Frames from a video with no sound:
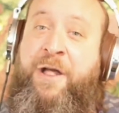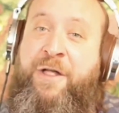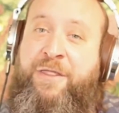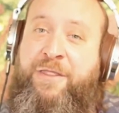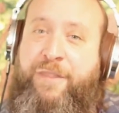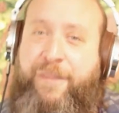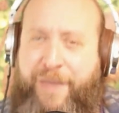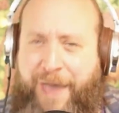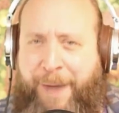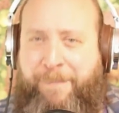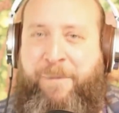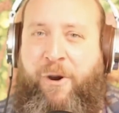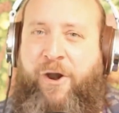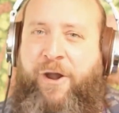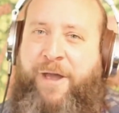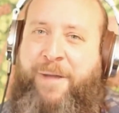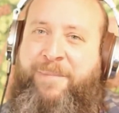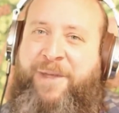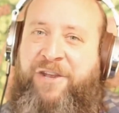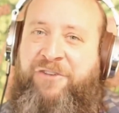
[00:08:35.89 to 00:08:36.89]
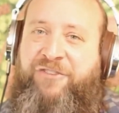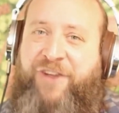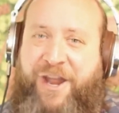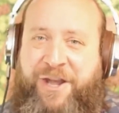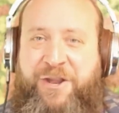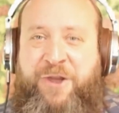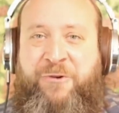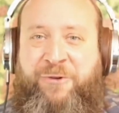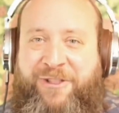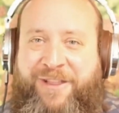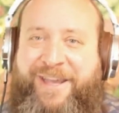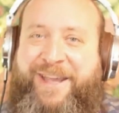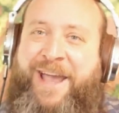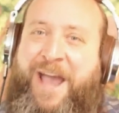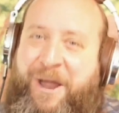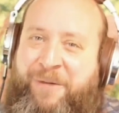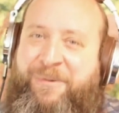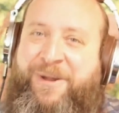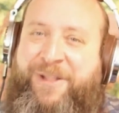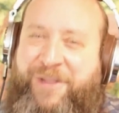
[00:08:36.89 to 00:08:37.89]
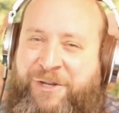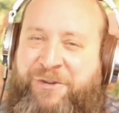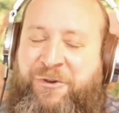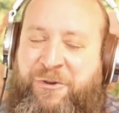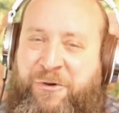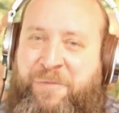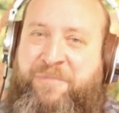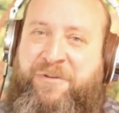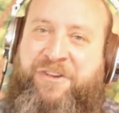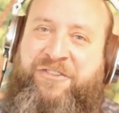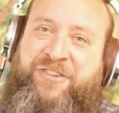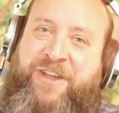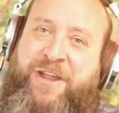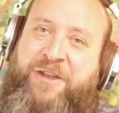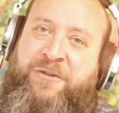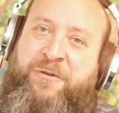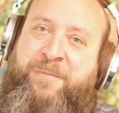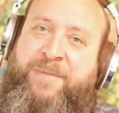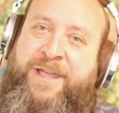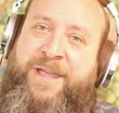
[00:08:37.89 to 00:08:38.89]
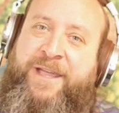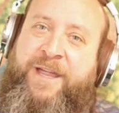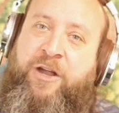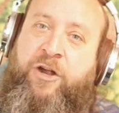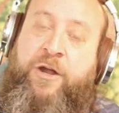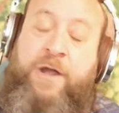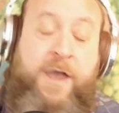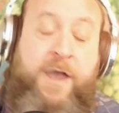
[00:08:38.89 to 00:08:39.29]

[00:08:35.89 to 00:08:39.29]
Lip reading: That part, I mean, genuinely, I really do appreciate you being here.